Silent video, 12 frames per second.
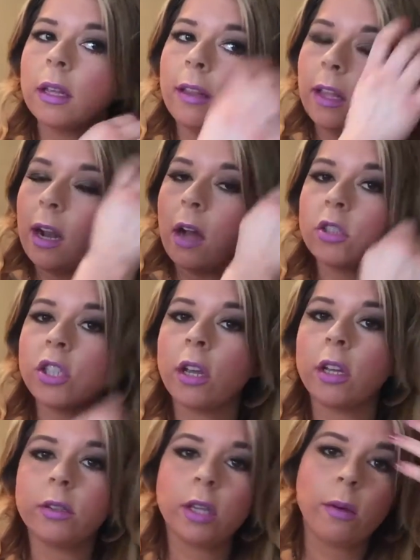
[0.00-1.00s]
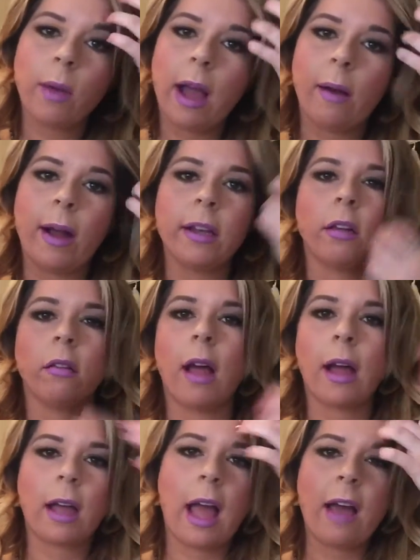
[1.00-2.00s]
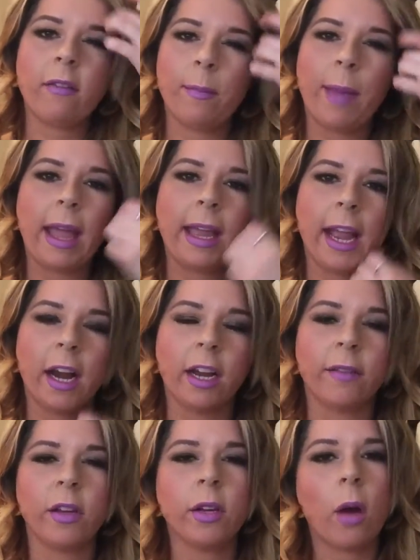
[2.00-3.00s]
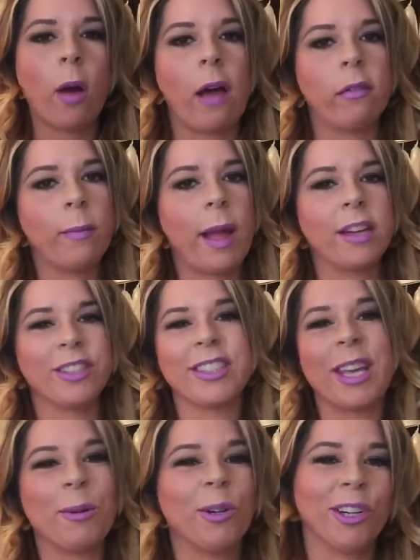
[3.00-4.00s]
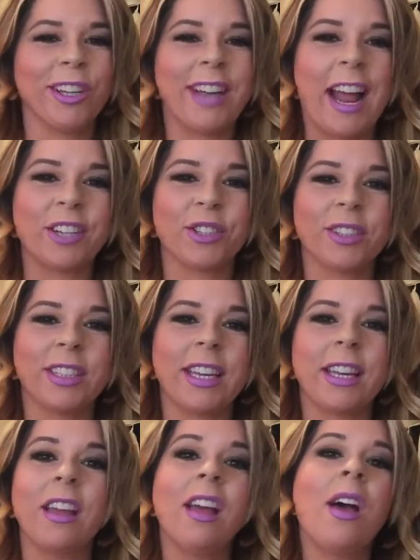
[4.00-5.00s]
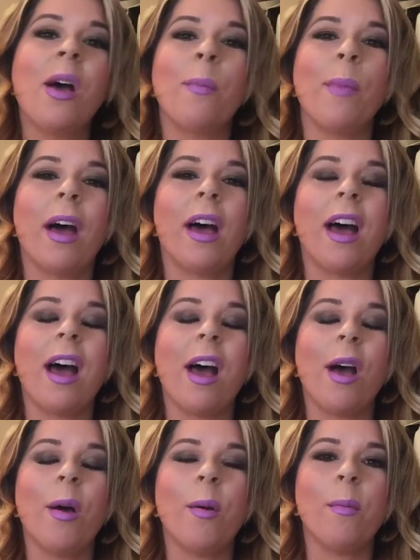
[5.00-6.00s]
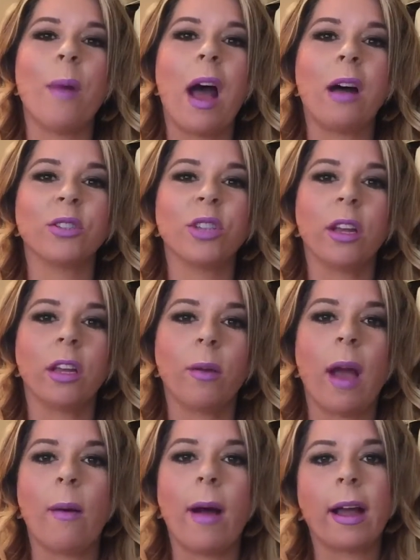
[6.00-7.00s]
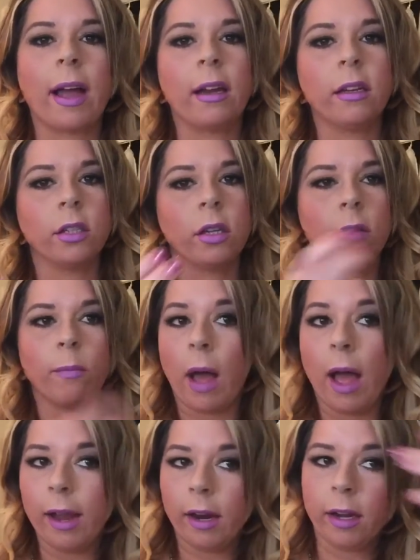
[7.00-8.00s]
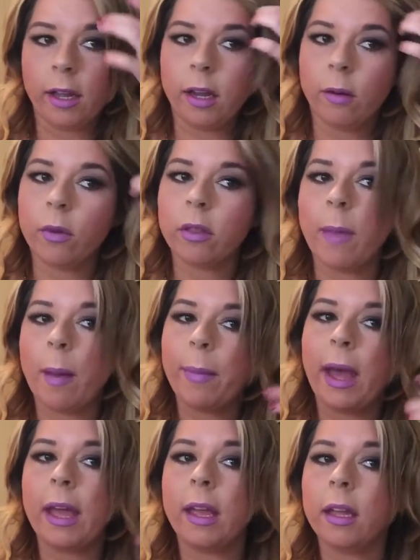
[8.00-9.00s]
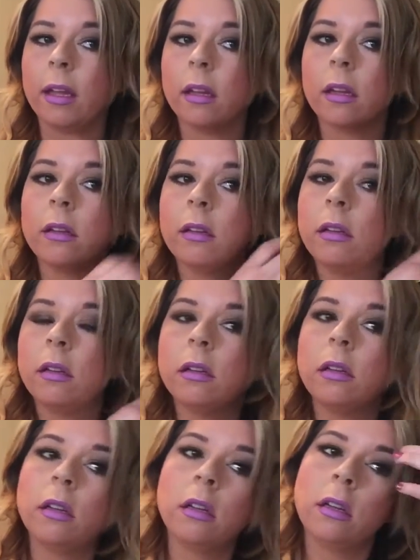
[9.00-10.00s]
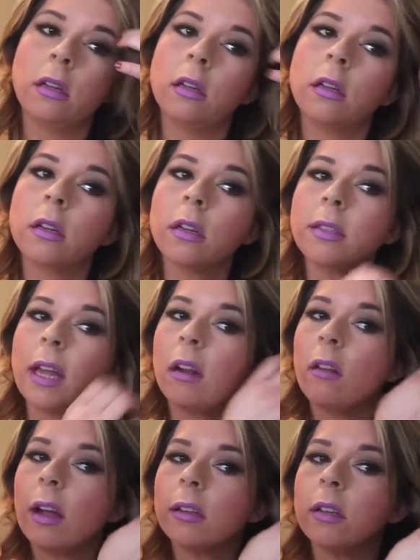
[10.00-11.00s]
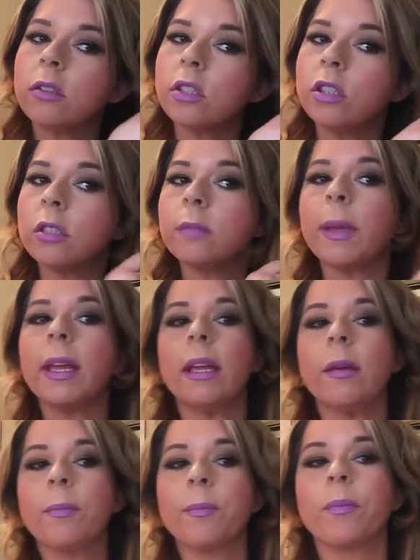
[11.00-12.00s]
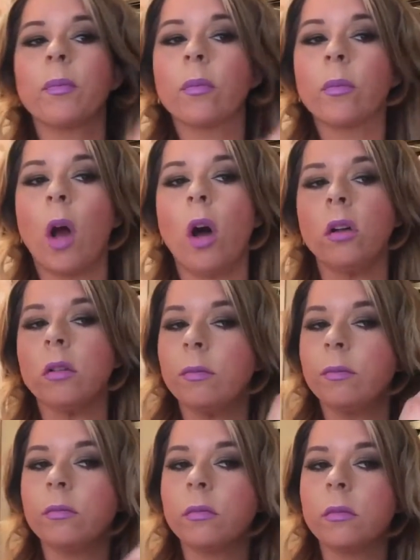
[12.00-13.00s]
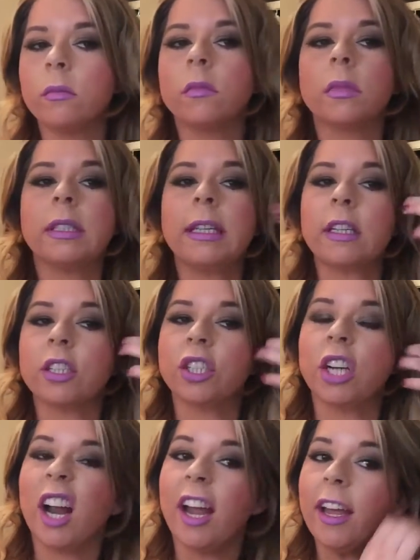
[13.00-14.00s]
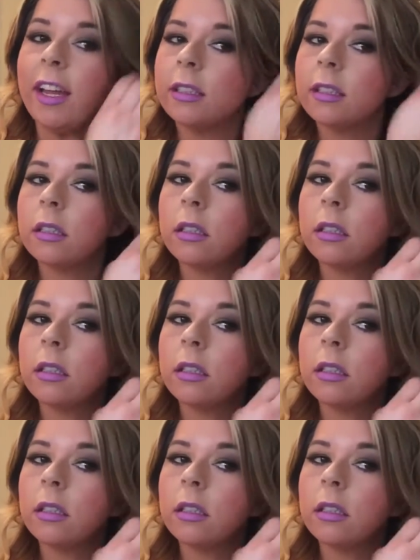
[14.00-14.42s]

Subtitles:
and then I'll show you too how I do, like, I have a bang area. If you don't have a bang, just keep curling naturally, but I'll show you how I kind of do my area here with my bang, because I don't like this to just be all stick straight.